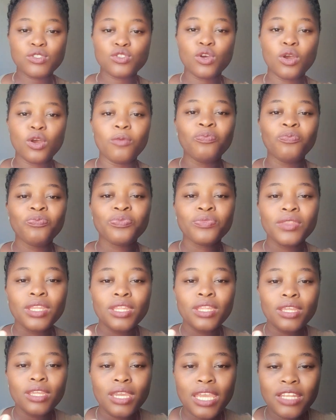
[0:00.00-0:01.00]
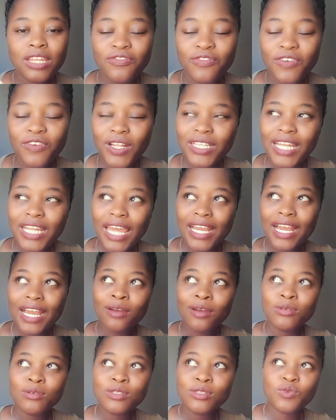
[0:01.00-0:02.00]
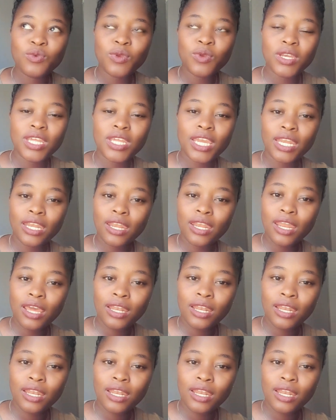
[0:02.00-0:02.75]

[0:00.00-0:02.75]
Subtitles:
So it felt like I was reading